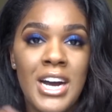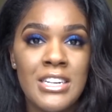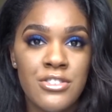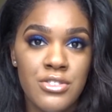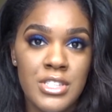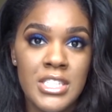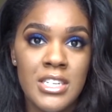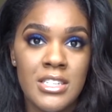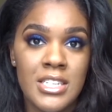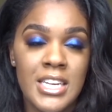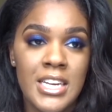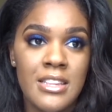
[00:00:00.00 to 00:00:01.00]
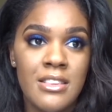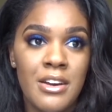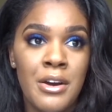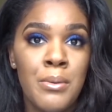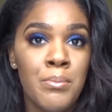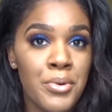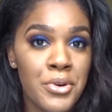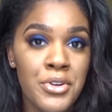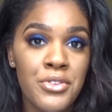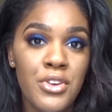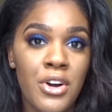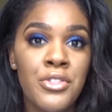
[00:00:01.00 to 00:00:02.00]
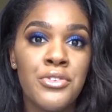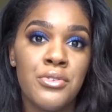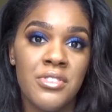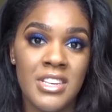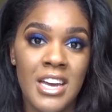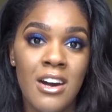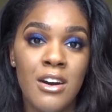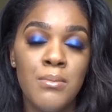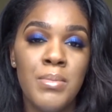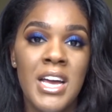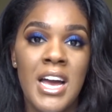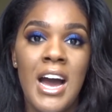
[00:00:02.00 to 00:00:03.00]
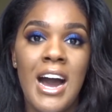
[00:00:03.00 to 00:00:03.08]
actually gonna get burnt on your scalp